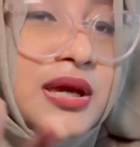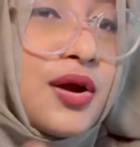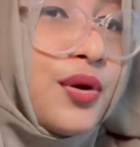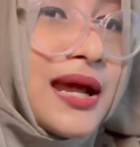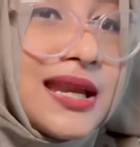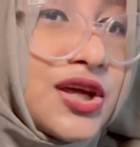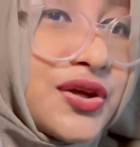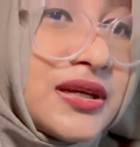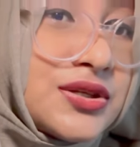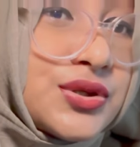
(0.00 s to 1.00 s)
or any other
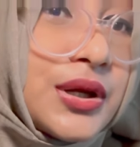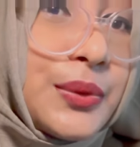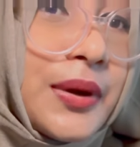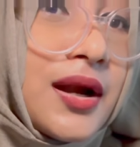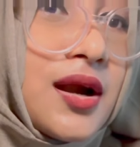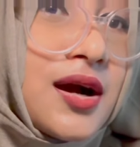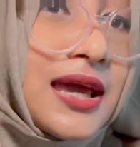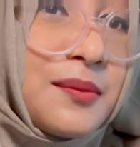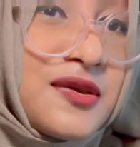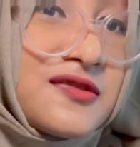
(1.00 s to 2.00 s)
industry where a
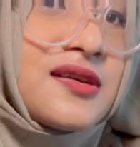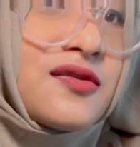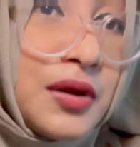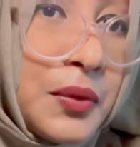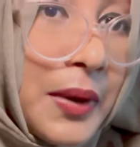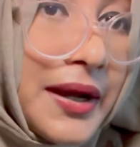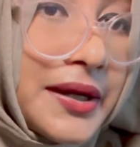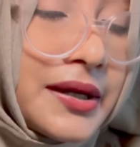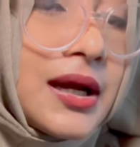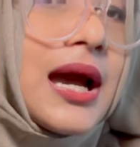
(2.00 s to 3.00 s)
chemist is
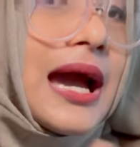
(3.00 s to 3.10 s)
required.